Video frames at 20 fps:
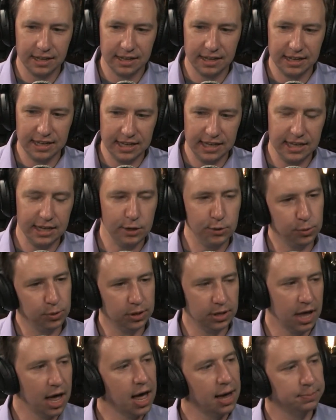
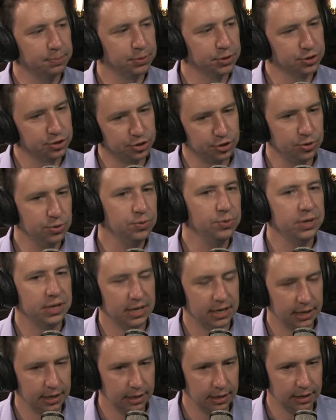equal
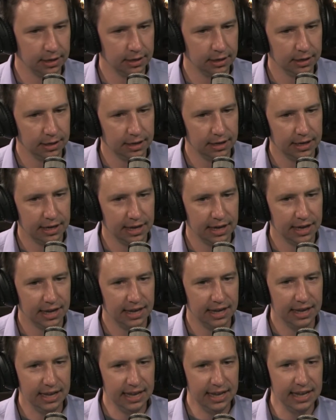opportunity
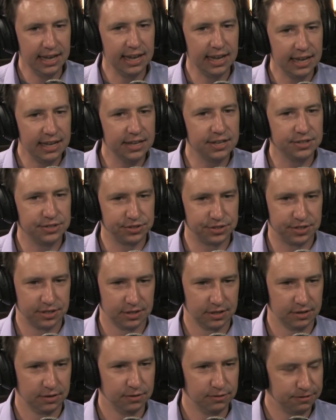is
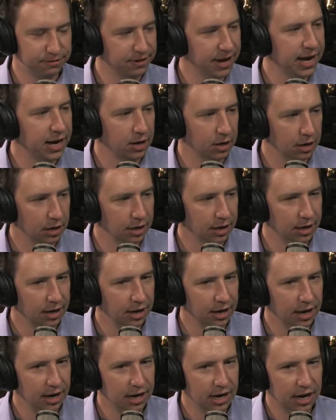fair.
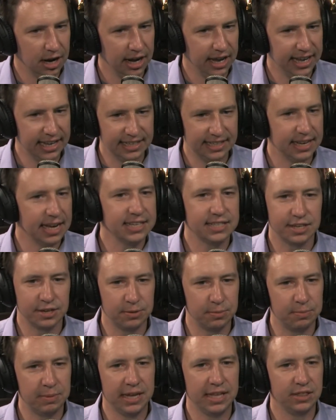It
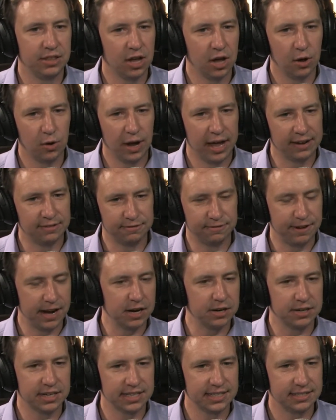doesn't mean, though, and
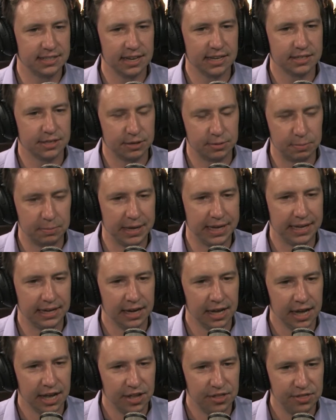fairness doesn't mean
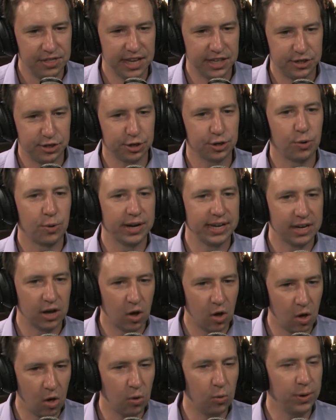that you're going to
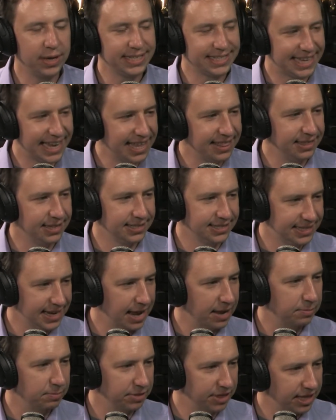always get the
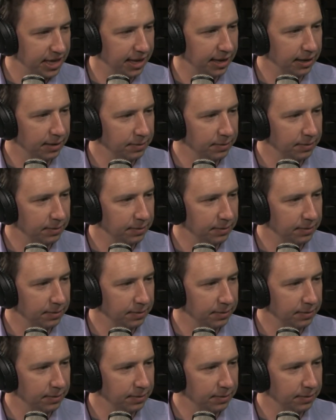same thing,